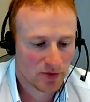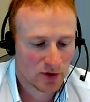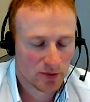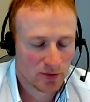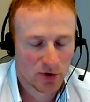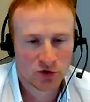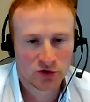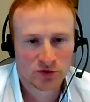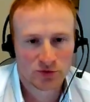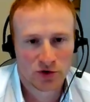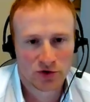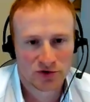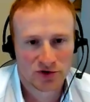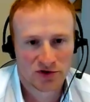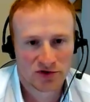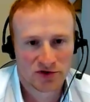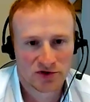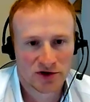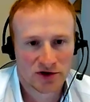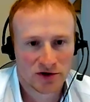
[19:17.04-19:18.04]

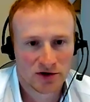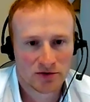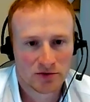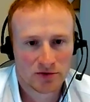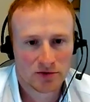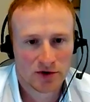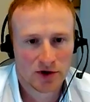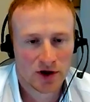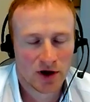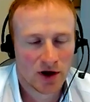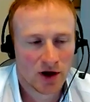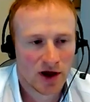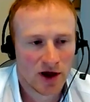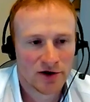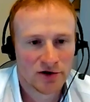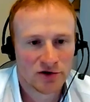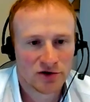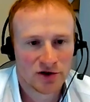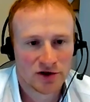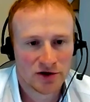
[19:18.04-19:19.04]
post-processing
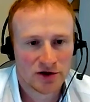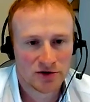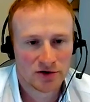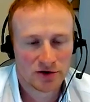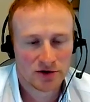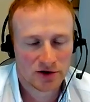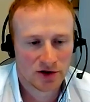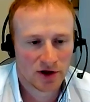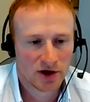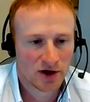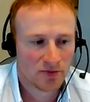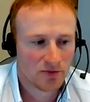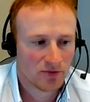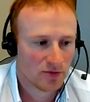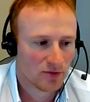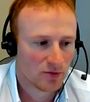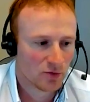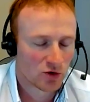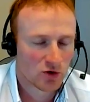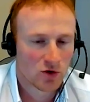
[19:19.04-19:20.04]
energy
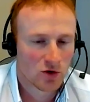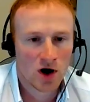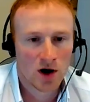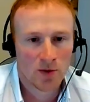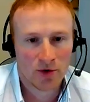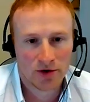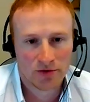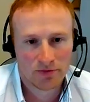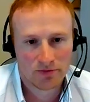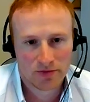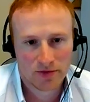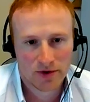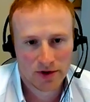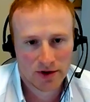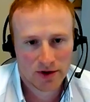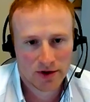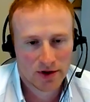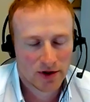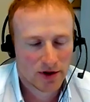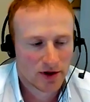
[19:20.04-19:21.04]
requirement.
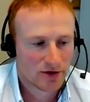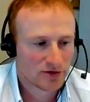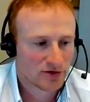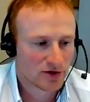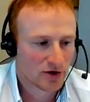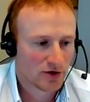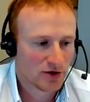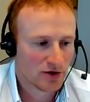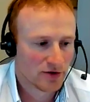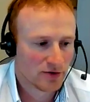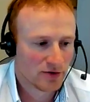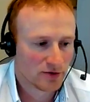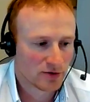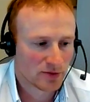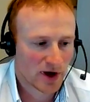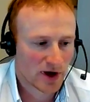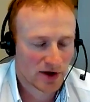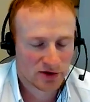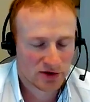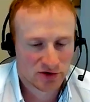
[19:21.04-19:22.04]
So
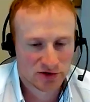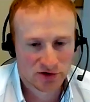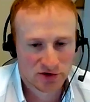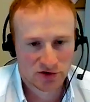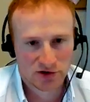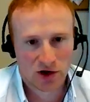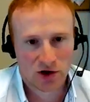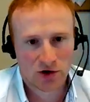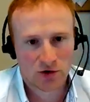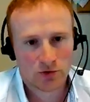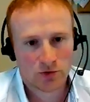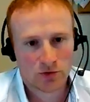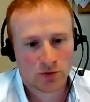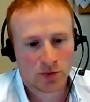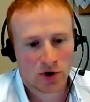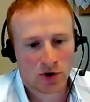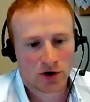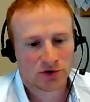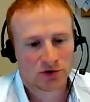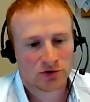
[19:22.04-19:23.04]
as it's such a low
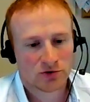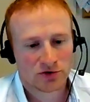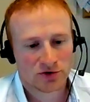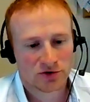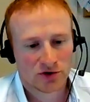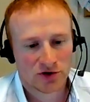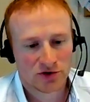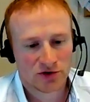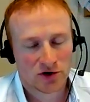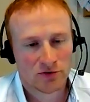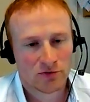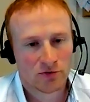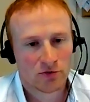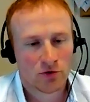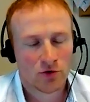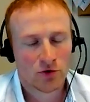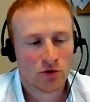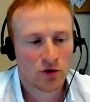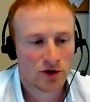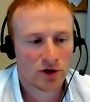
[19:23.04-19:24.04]
particle size
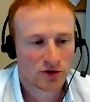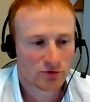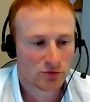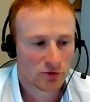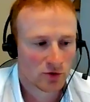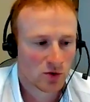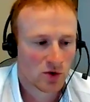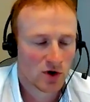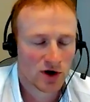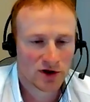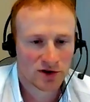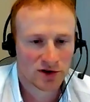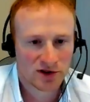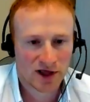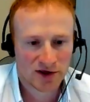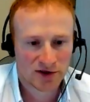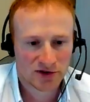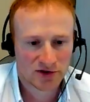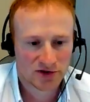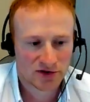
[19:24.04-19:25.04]
overall, it requires
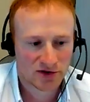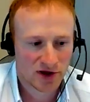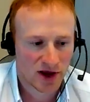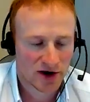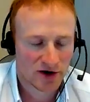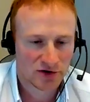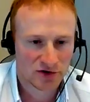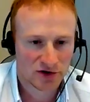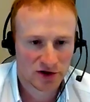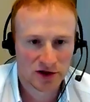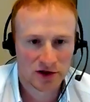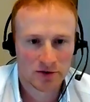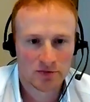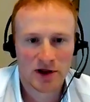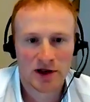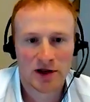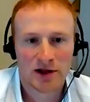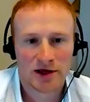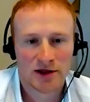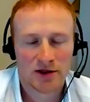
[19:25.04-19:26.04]
less energy in
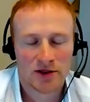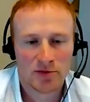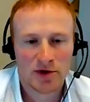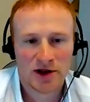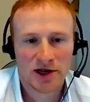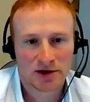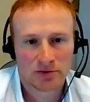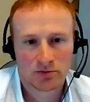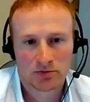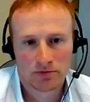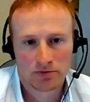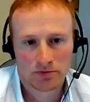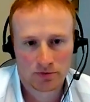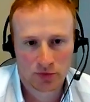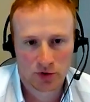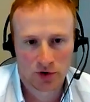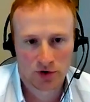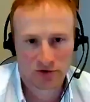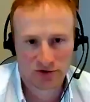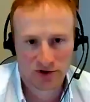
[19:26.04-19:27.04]
the milling
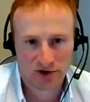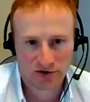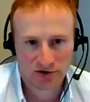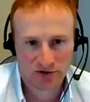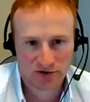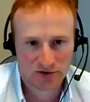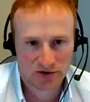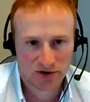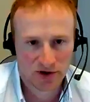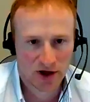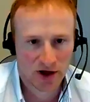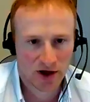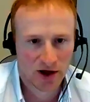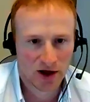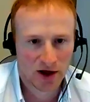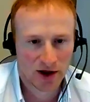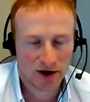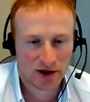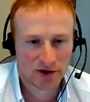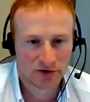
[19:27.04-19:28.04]
process.
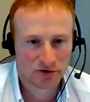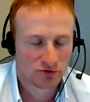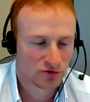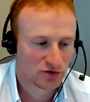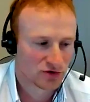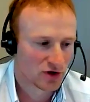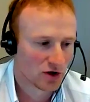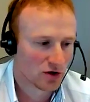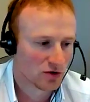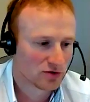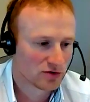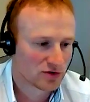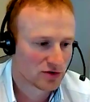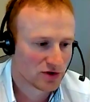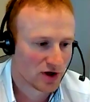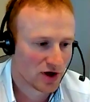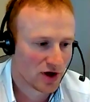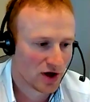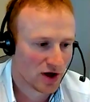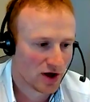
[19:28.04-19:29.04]
And as a result,
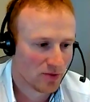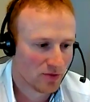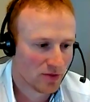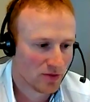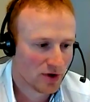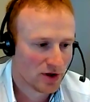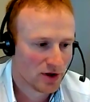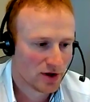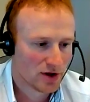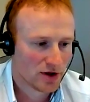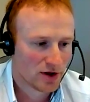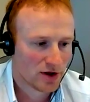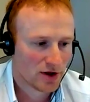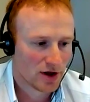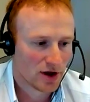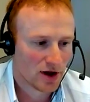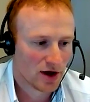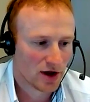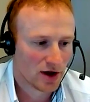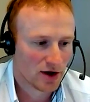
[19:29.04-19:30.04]

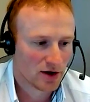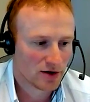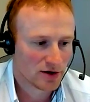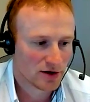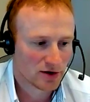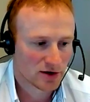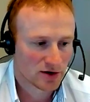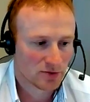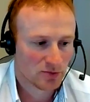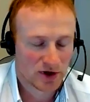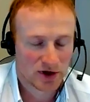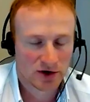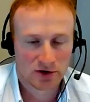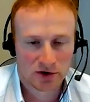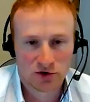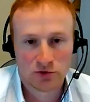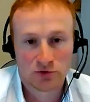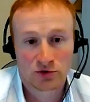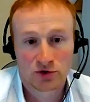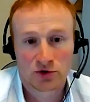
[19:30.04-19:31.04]
it can be a
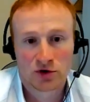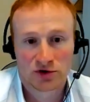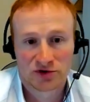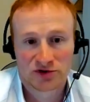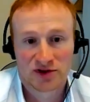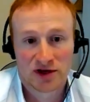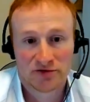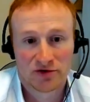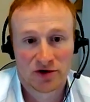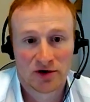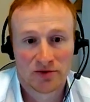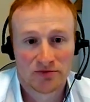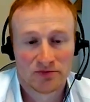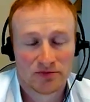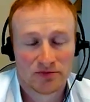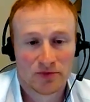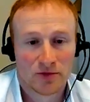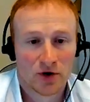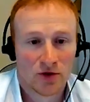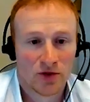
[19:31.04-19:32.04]
huge cost saver
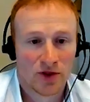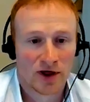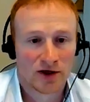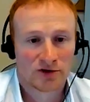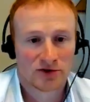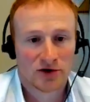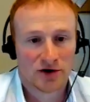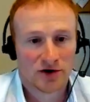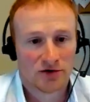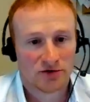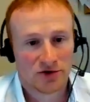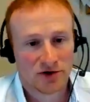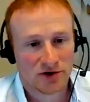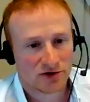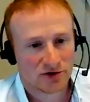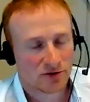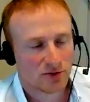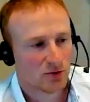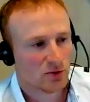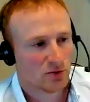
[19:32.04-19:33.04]
on that side of
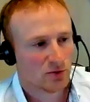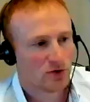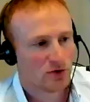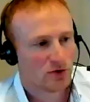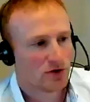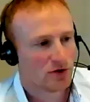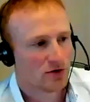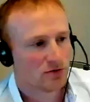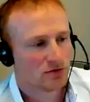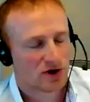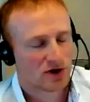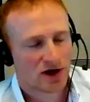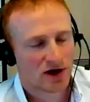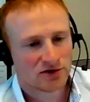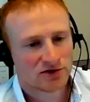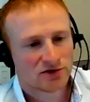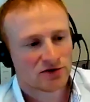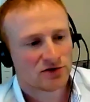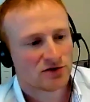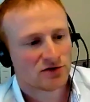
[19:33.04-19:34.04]
things. I mean, we've done
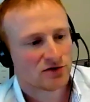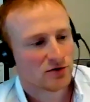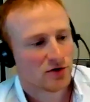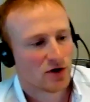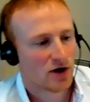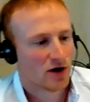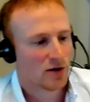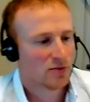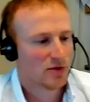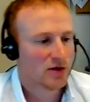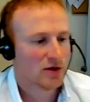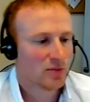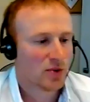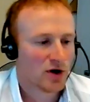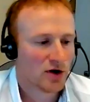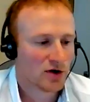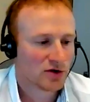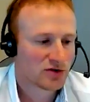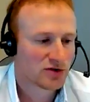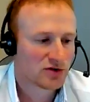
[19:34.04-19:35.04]
tests in the
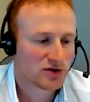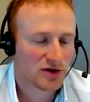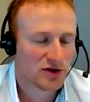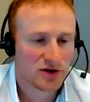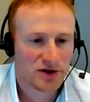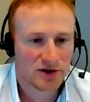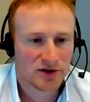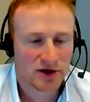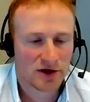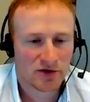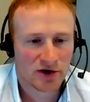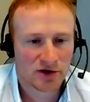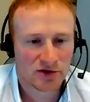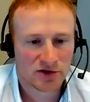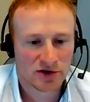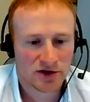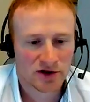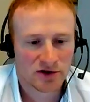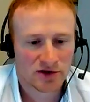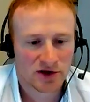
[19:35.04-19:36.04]
past, and
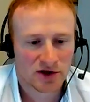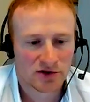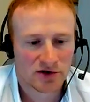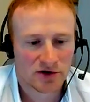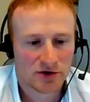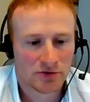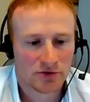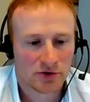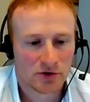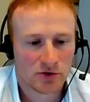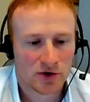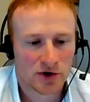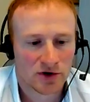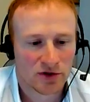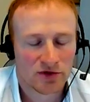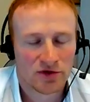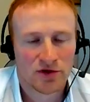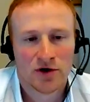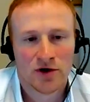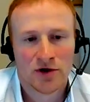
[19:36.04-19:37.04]
it's actually required a
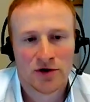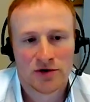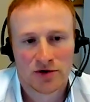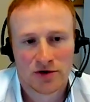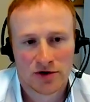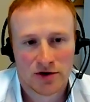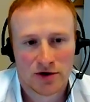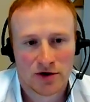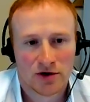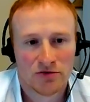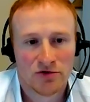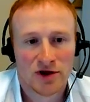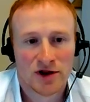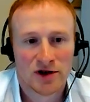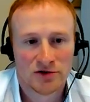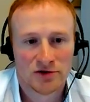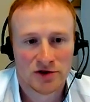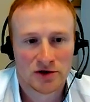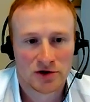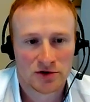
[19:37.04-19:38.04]
third of the
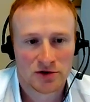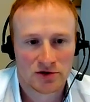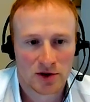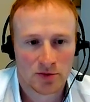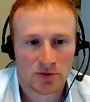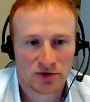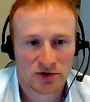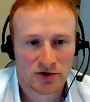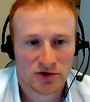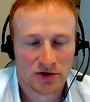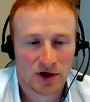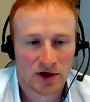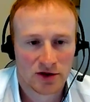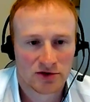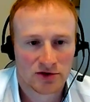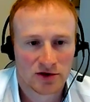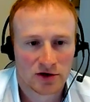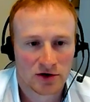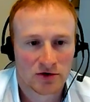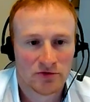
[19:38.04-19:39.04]
energy consumption
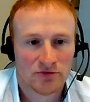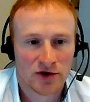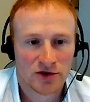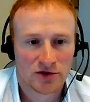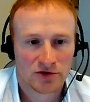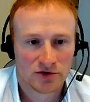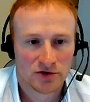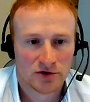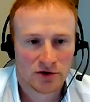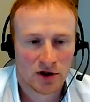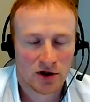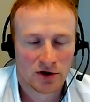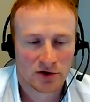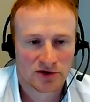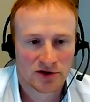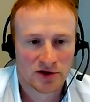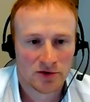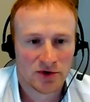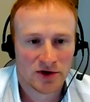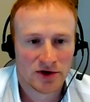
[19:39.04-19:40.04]
that conventional
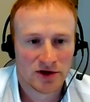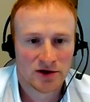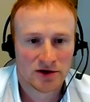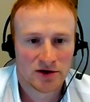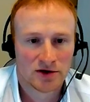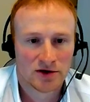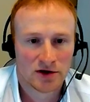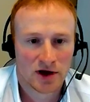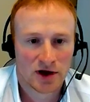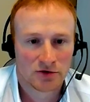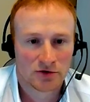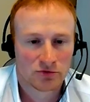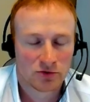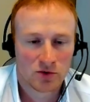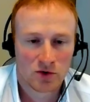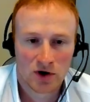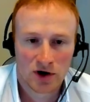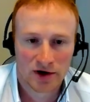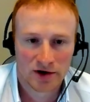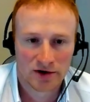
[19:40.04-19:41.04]
RCB has
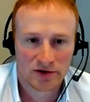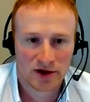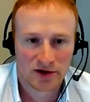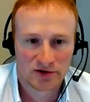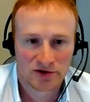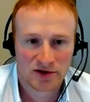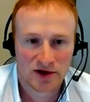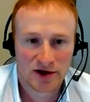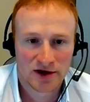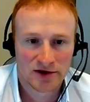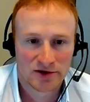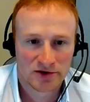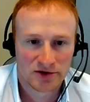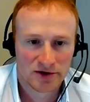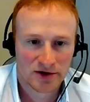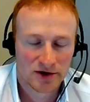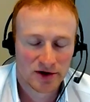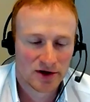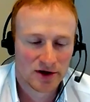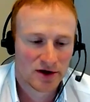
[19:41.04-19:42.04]
required at that stage,
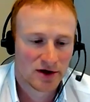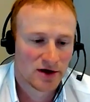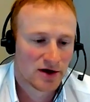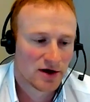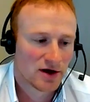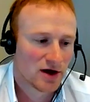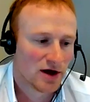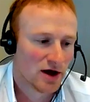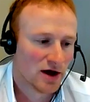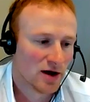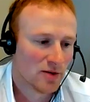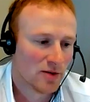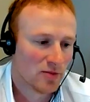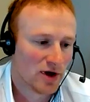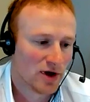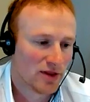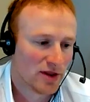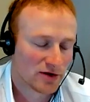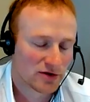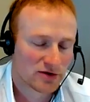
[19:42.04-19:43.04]

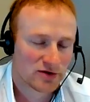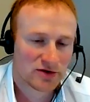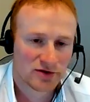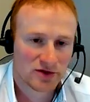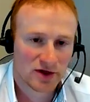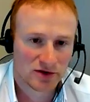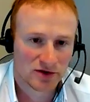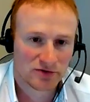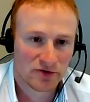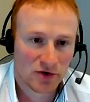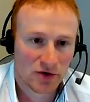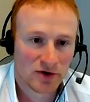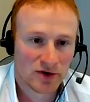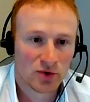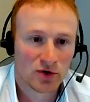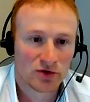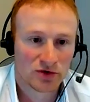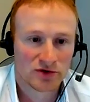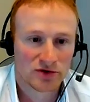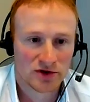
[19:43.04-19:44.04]
and that's very
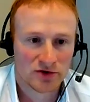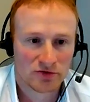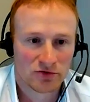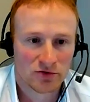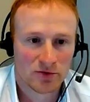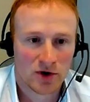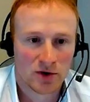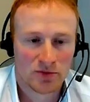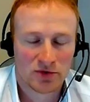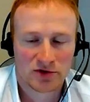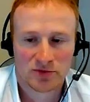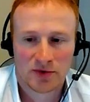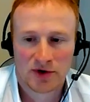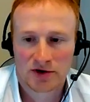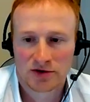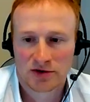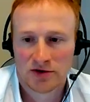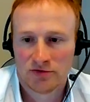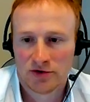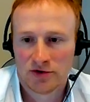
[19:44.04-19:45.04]
positive from our
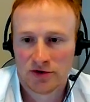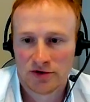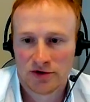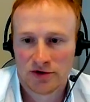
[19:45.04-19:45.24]
perspective.